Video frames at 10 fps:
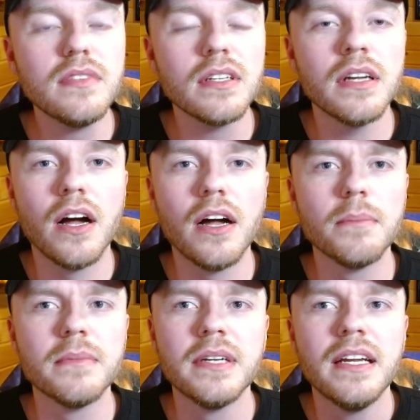
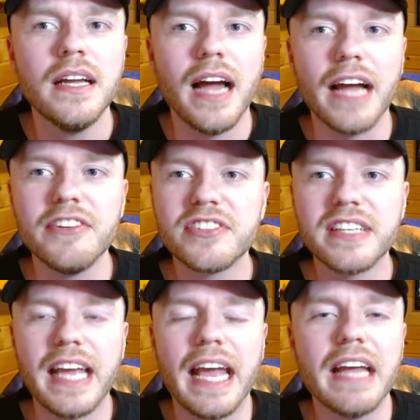I just
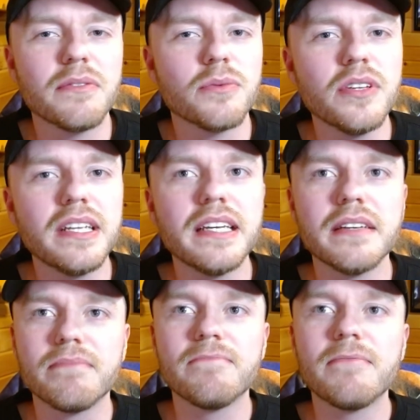can't
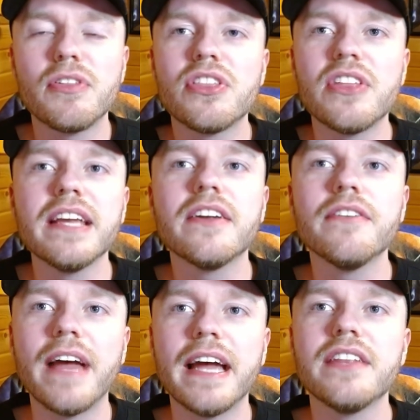really think
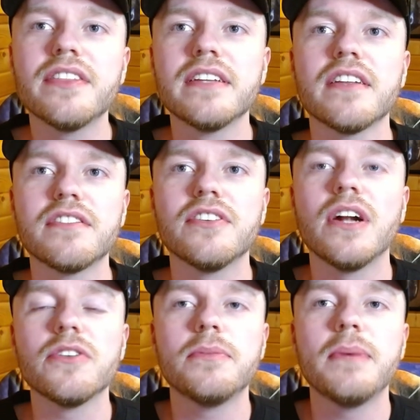of anything that stood
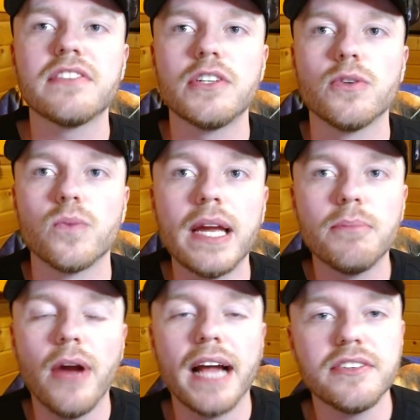out to me as a great
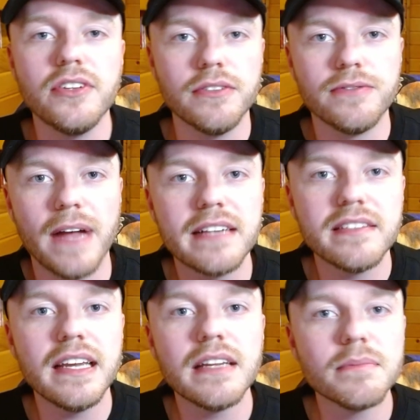practical effect
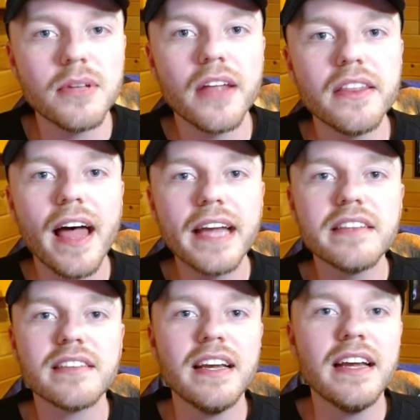in
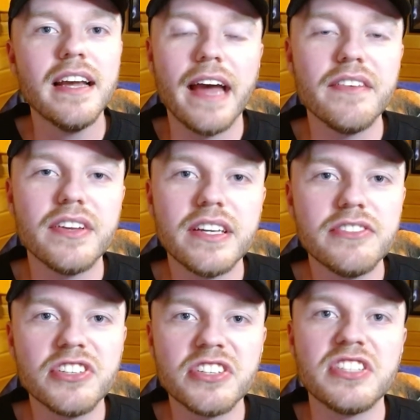Bloodlines. Everything
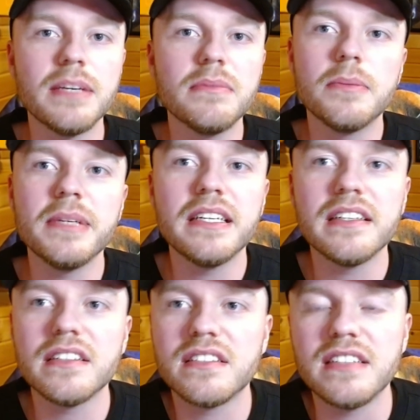just seemed to
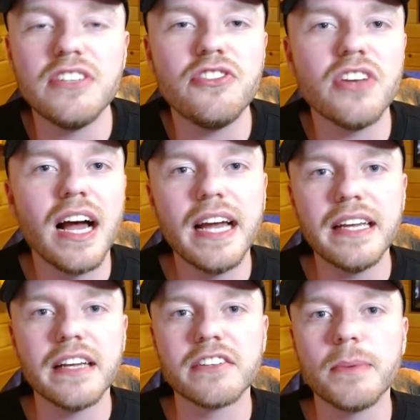be
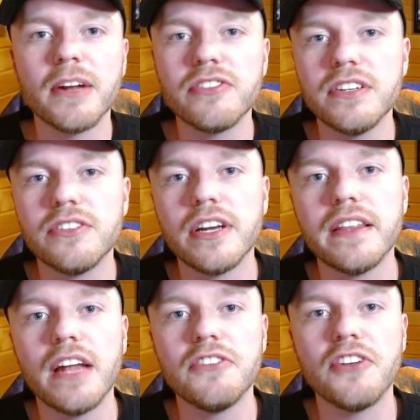CGI, especially during
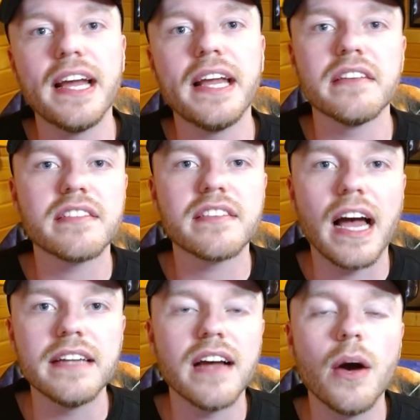that giant
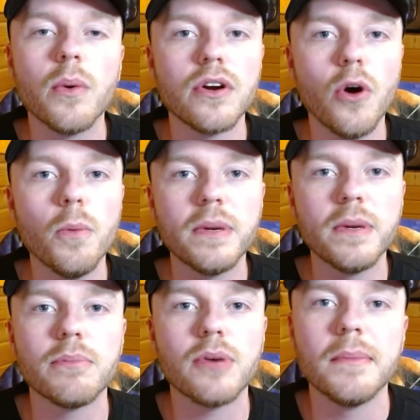sky tower
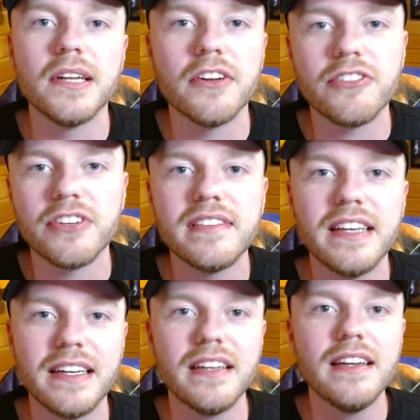opening premonition
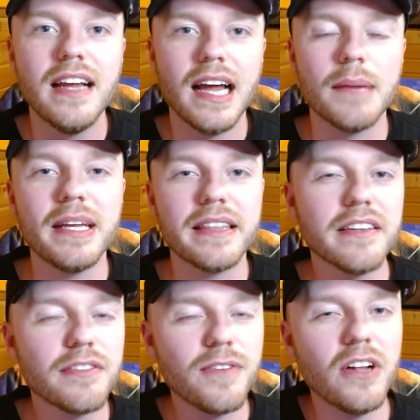scene. I'm like,
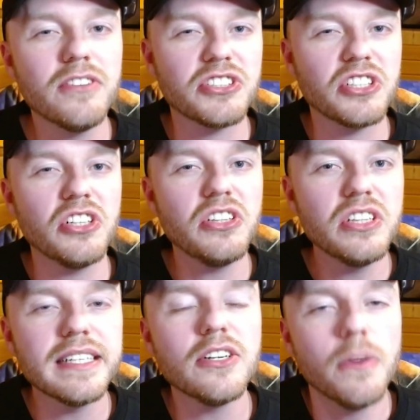this felt just a
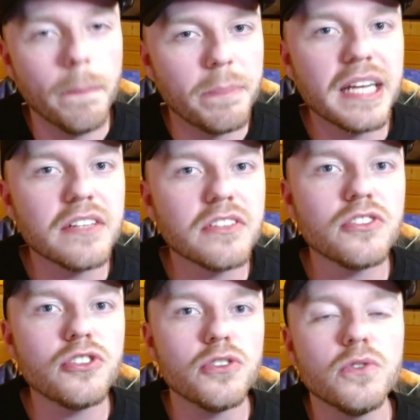little bit
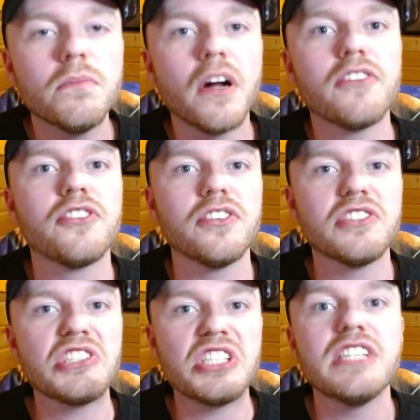too much
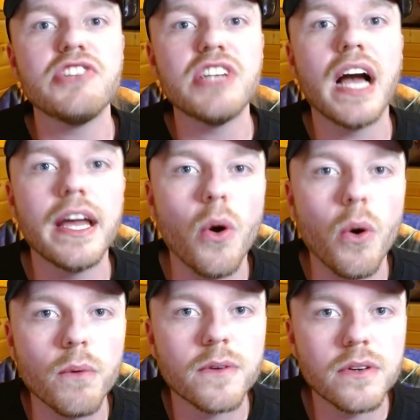CGI
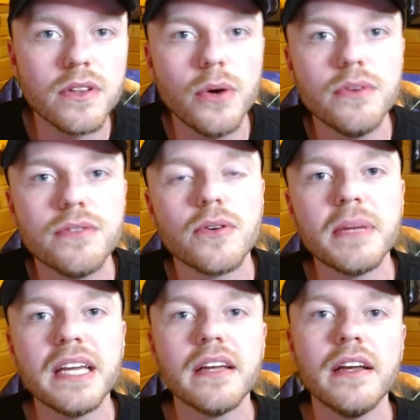overload for
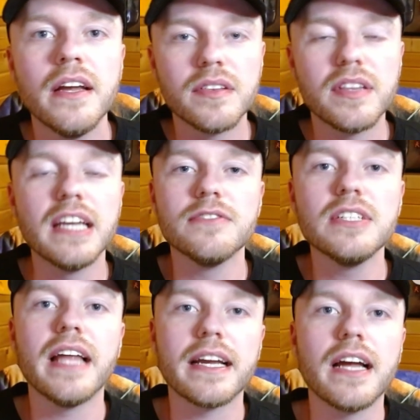me. Thankfully,
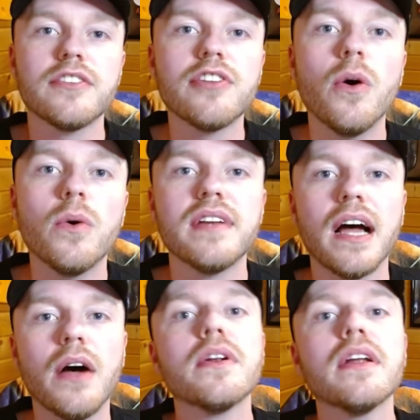that got toned
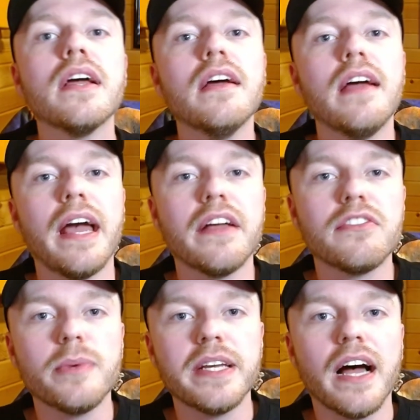down as
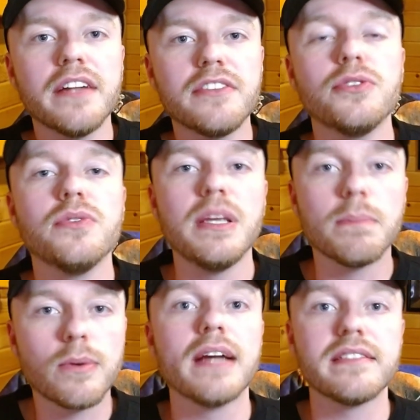we got to the
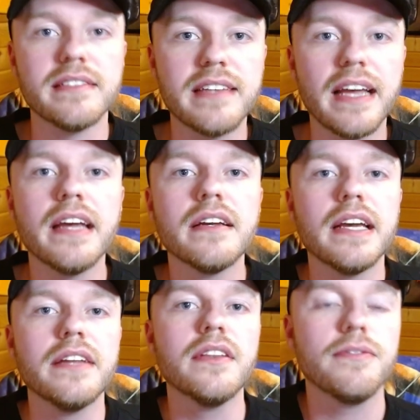present day
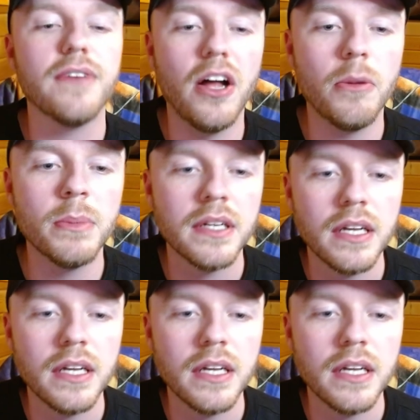in the film.